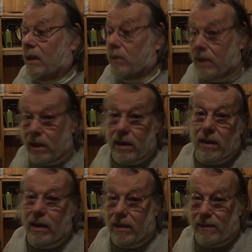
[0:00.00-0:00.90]
out
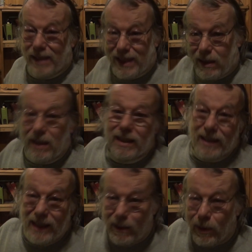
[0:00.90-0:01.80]
there.
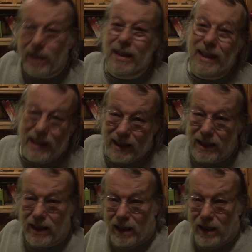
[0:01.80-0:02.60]
Leave a link.